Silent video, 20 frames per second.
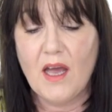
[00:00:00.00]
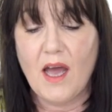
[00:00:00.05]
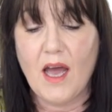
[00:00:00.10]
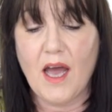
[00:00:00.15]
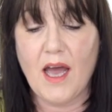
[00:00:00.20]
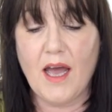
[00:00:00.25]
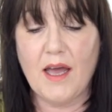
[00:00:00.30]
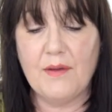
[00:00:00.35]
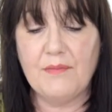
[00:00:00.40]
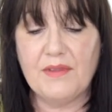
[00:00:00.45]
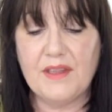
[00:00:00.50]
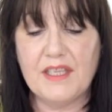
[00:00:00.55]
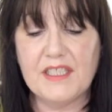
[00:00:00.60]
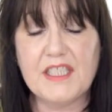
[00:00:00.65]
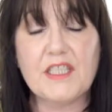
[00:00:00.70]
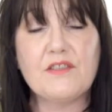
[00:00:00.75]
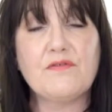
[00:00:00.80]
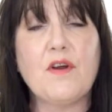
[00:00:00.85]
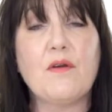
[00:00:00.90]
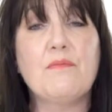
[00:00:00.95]

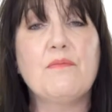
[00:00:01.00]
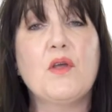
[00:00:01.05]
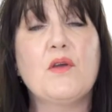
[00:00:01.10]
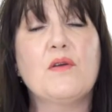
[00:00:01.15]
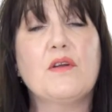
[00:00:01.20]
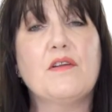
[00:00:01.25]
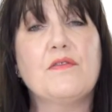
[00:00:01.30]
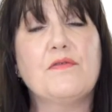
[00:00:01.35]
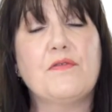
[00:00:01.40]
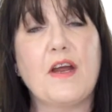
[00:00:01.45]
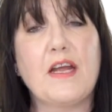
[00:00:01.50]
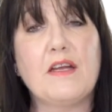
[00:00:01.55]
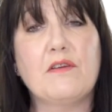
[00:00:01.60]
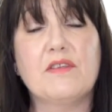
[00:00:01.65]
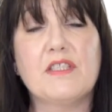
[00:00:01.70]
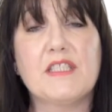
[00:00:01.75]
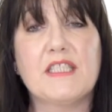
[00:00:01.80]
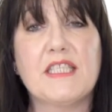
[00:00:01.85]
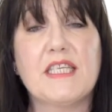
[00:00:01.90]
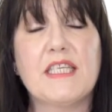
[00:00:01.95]
This is from Mugler
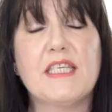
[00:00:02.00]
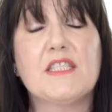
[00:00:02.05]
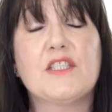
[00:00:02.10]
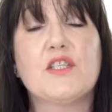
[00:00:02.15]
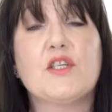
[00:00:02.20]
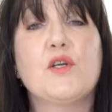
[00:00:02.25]
Fragrances,